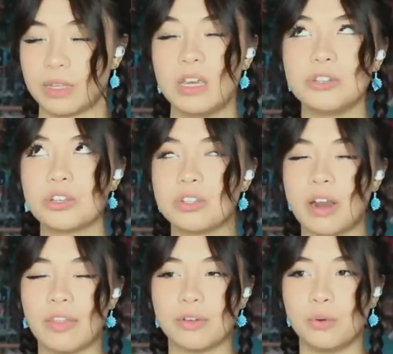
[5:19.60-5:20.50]
He's just
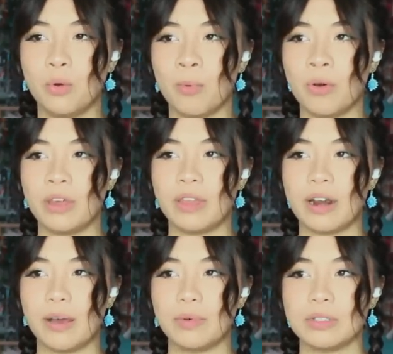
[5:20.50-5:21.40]
not the cool boy that I